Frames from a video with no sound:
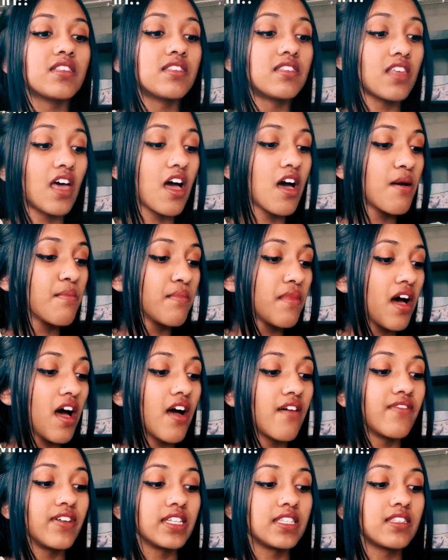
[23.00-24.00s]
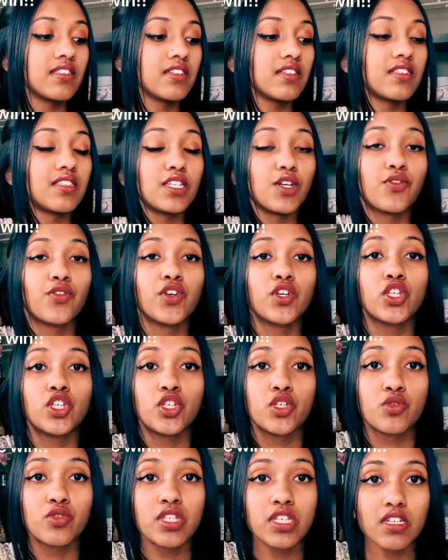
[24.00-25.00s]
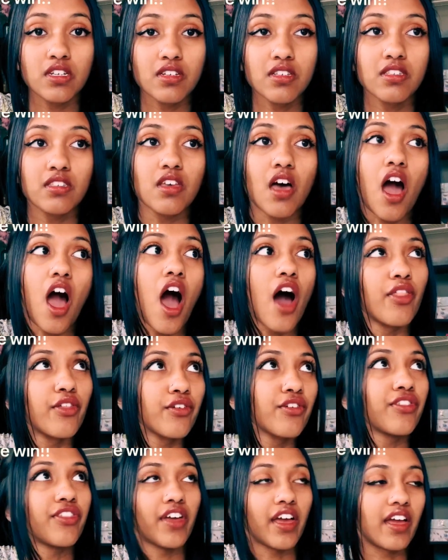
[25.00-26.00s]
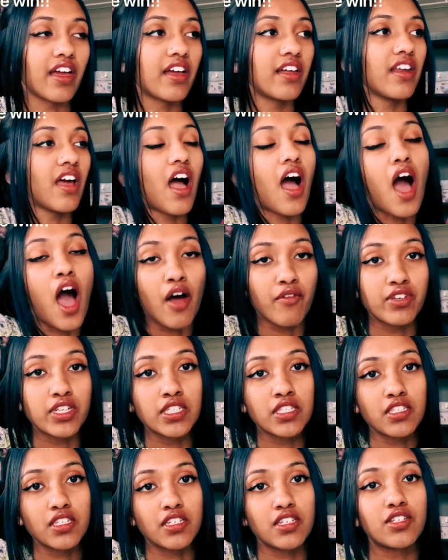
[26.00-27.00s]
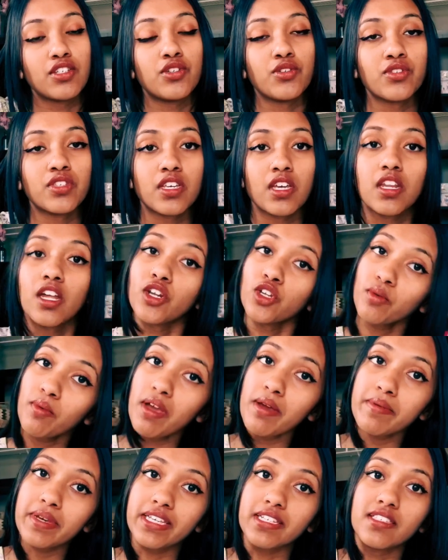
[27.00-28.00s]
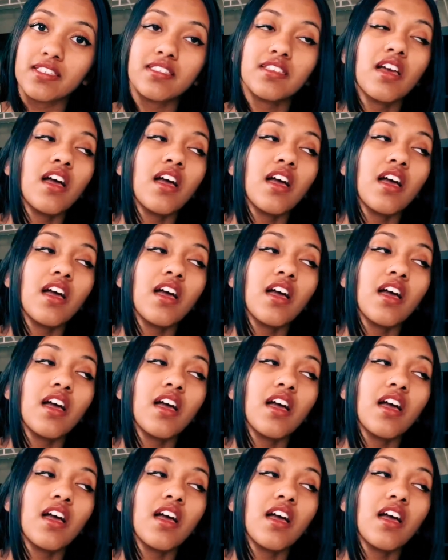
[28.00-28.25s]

some of its different uses other than obviously using it on your babies.